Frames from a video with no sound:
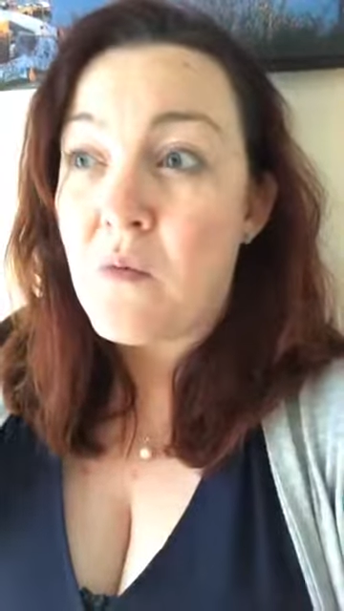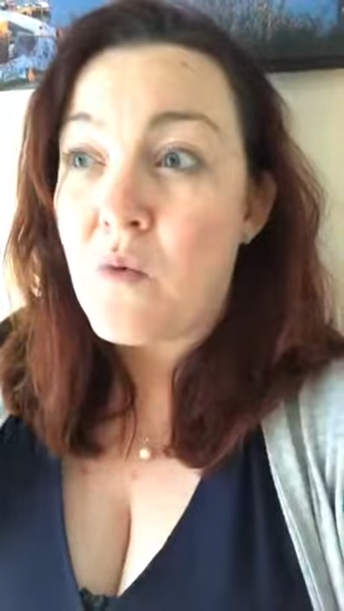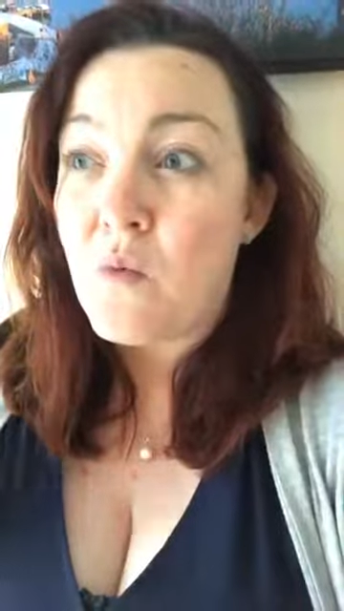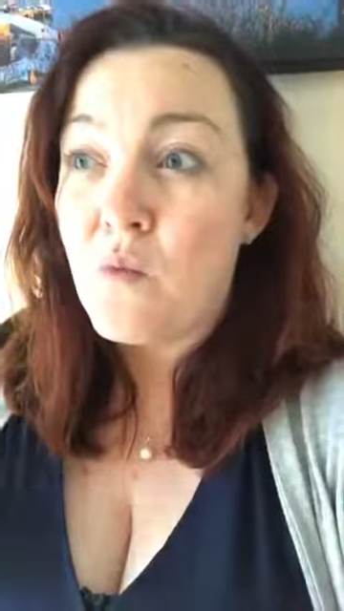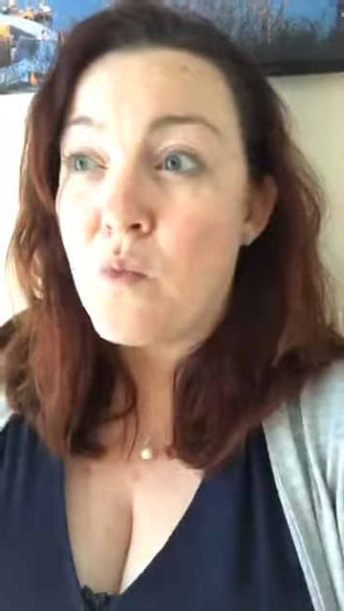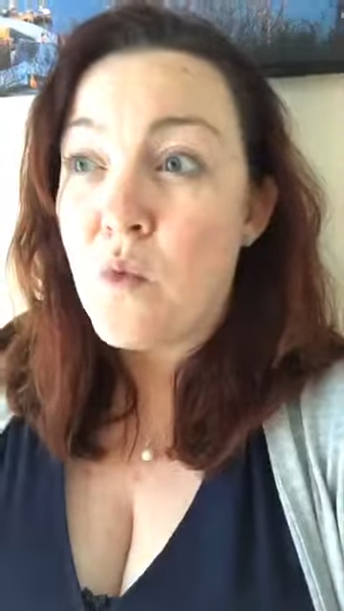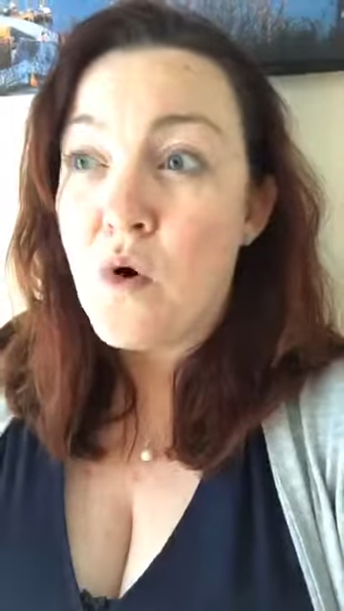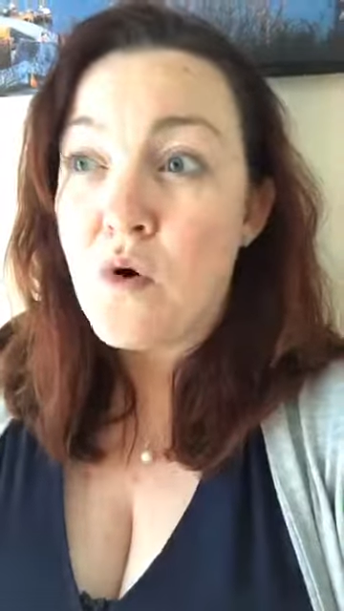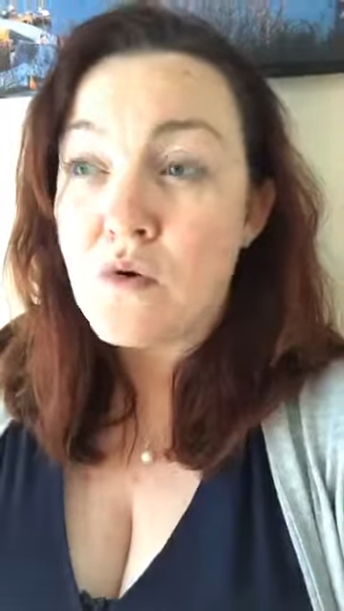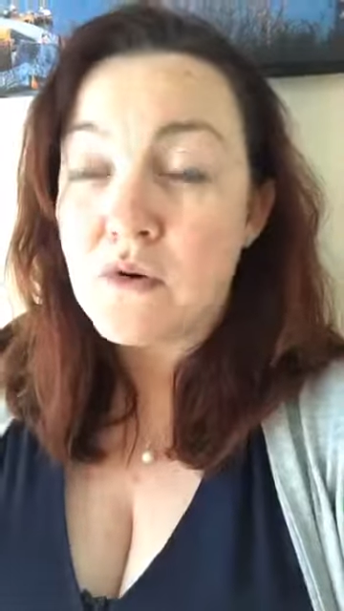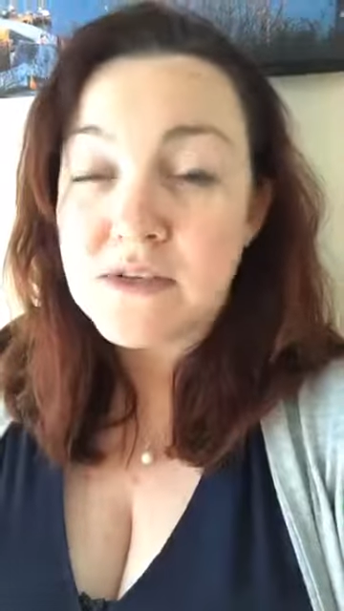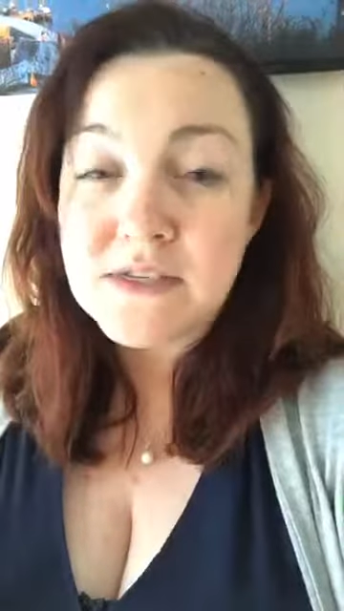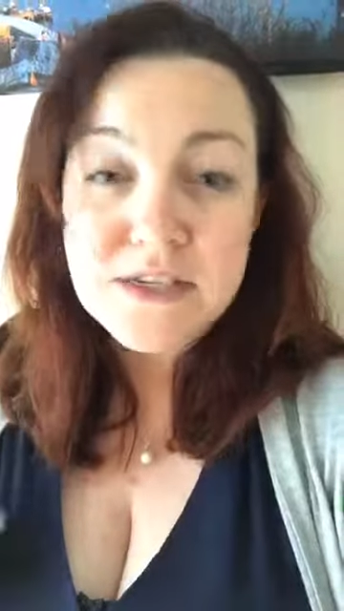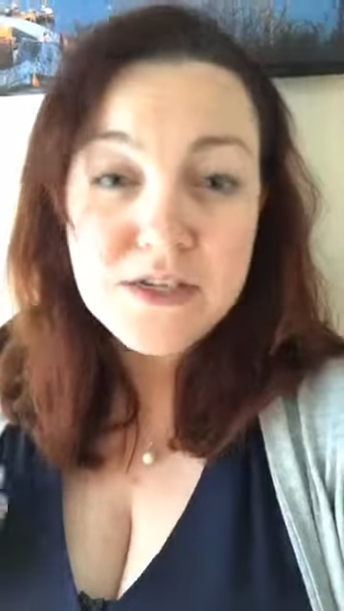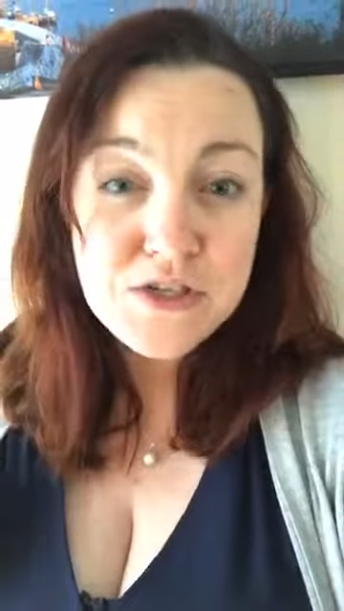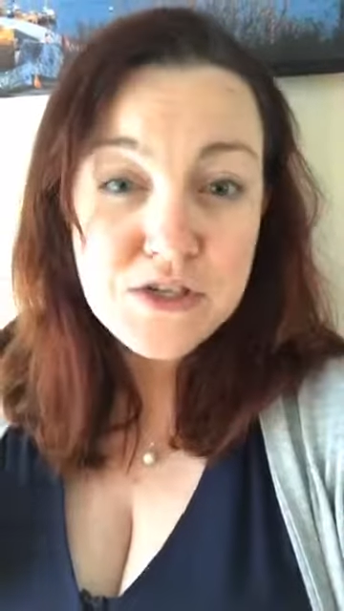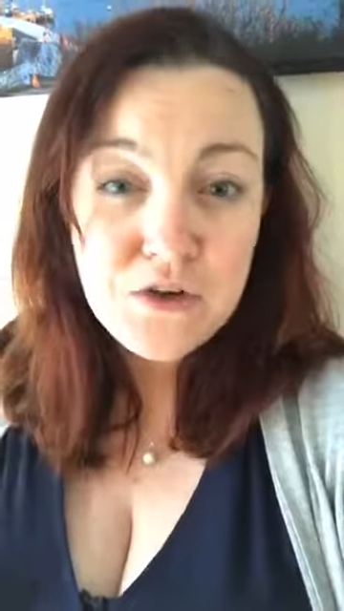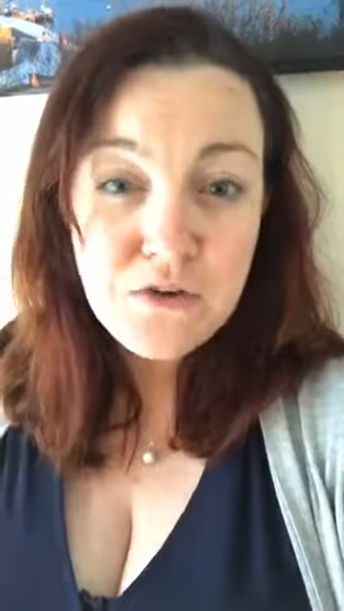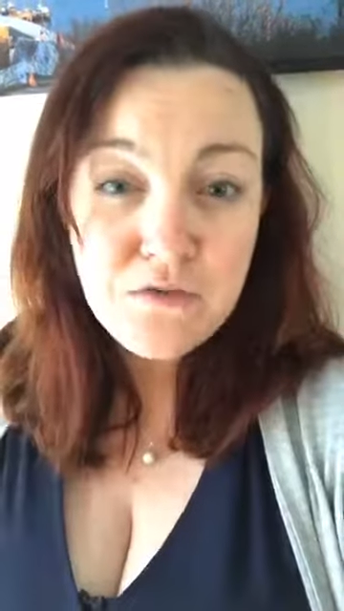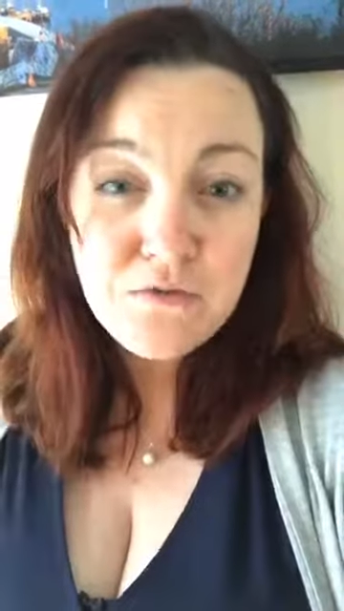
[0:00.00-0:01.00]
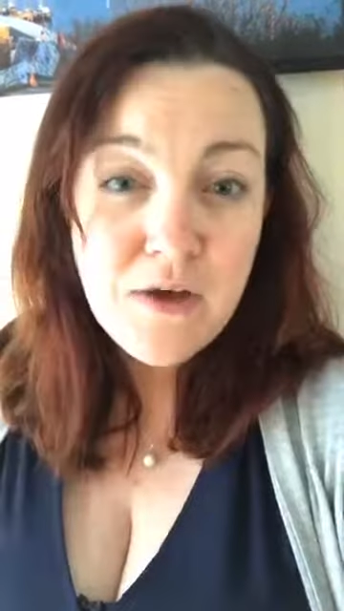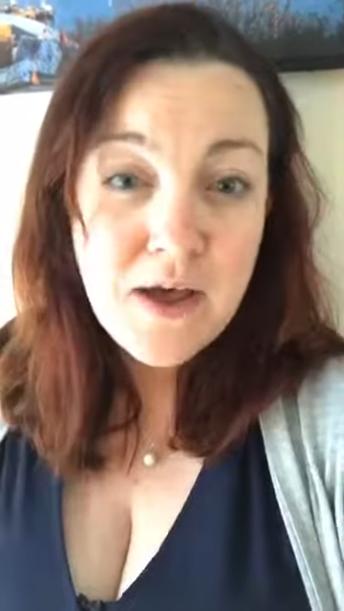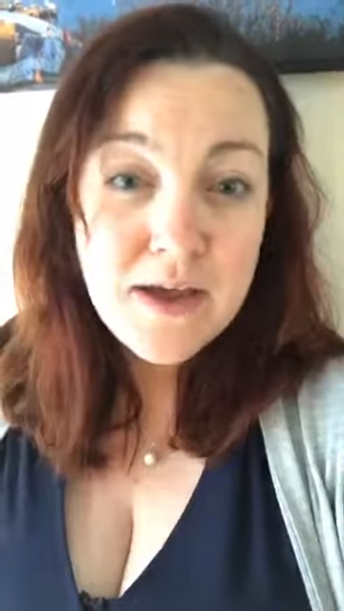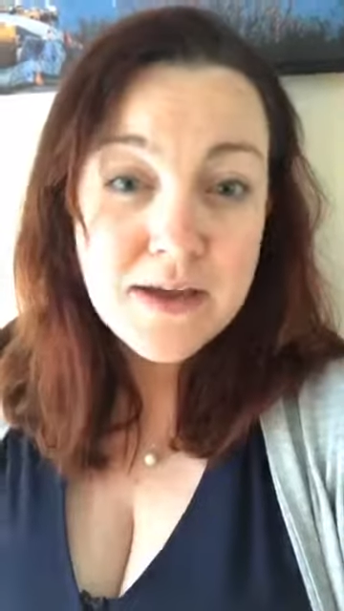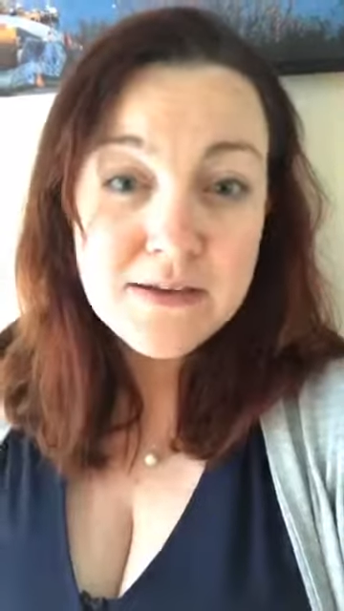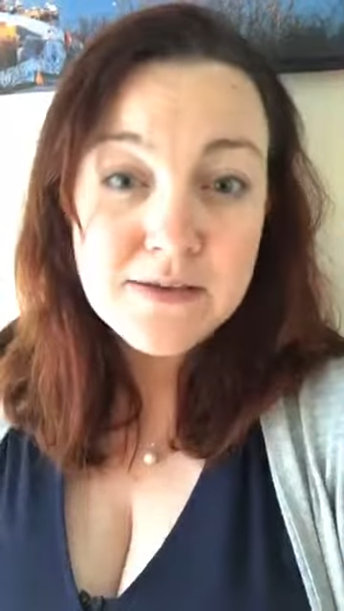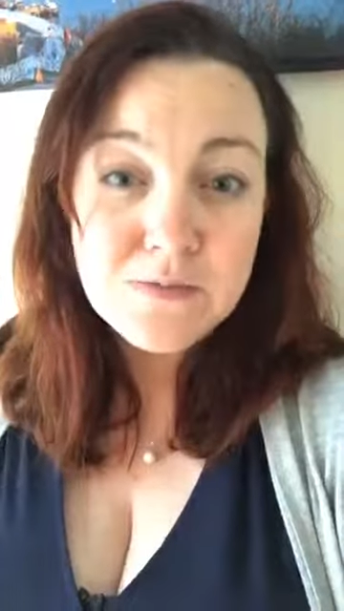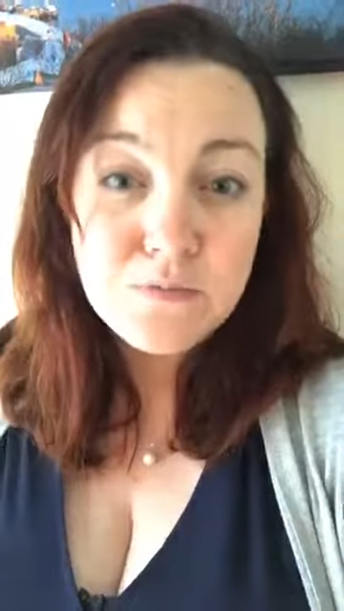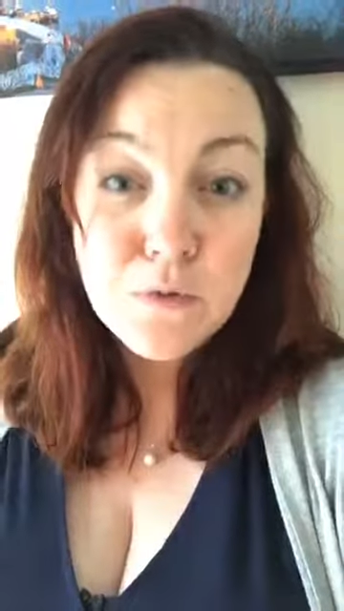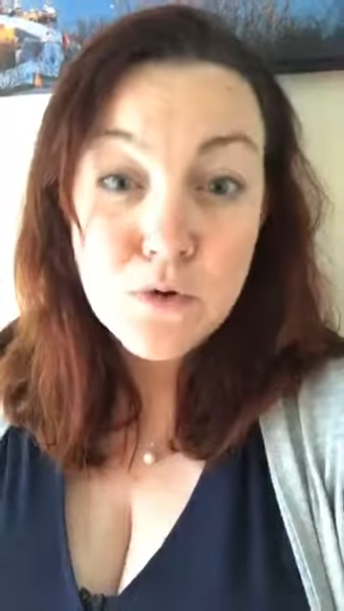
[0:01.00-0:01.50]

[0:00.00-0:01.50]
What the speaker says: What did you find